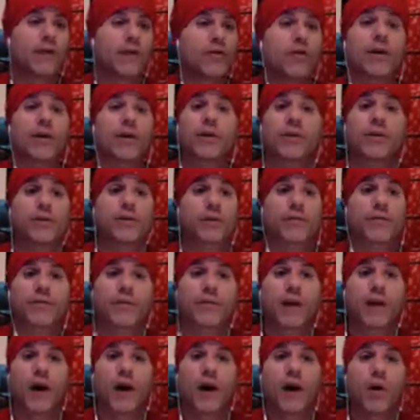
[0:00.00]
you can just
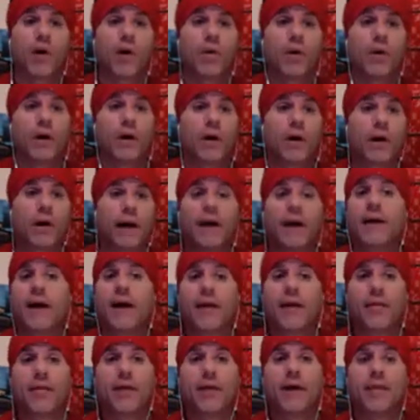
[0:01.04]
flow and not
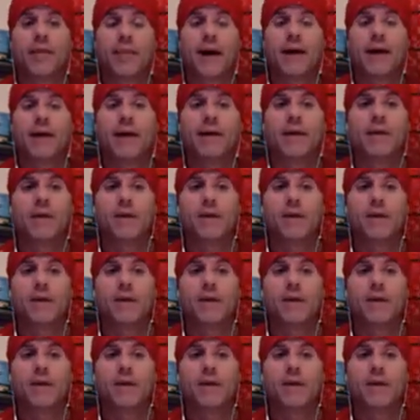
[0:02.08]
think about it.